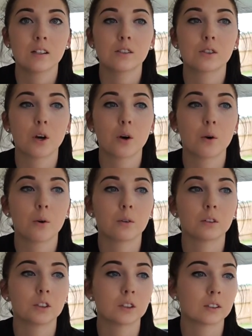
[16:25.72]
So
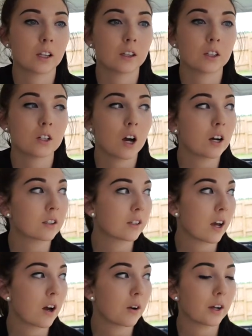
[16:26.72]
just let the dogs
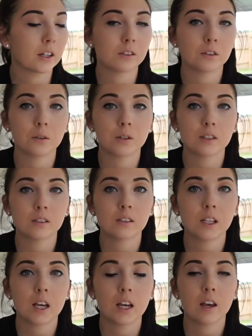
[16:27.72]
out, as you can
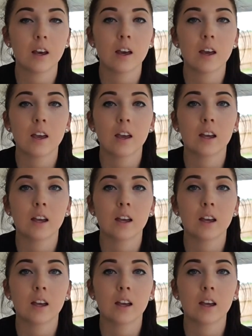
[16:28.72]
see.